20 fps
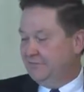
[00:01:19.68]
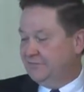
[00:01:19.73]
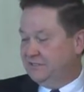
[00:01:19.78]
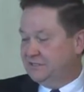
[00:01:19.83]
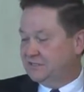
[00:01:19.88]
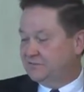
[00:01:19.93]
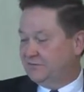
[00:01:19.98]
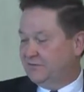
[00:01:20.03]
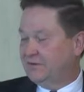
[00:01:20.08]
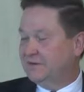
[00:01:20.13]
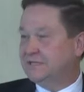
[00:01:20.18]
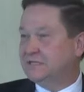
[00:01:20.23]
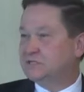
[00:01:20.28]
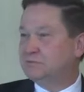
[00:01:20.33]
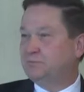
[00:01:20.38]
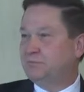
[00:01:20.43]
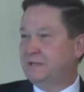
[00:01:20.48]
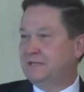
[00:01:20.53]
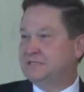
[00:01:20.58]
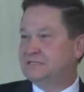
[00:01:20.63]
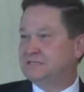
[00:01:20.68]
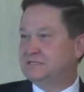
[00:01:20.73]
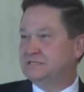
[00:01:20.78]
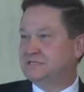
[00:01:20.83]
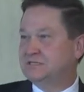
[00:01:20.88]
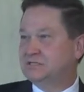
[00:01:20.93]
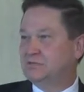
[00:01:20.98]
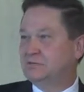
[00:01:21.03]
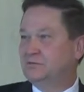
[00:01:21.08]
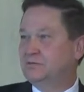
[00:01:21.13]
these various
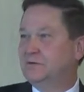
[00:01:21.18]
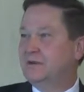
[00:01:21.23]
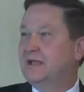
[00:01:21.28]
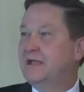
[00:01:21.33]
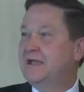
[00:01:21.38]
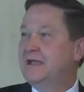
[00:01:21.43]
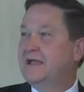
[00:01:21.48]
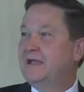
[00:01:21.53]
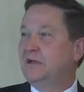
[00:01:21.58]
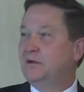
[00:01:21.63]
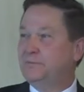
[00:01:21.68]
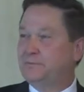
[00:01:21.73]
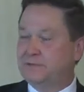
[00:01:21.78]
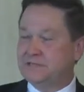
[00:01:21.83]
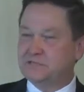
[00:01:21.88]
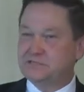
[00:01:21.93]
places who help